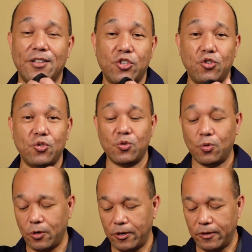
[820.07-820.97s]
the shoe
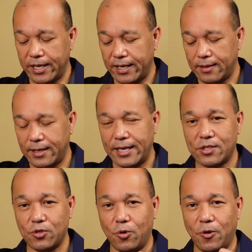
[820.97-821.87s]
store or the
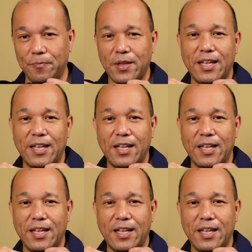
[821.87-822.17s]
athletic store.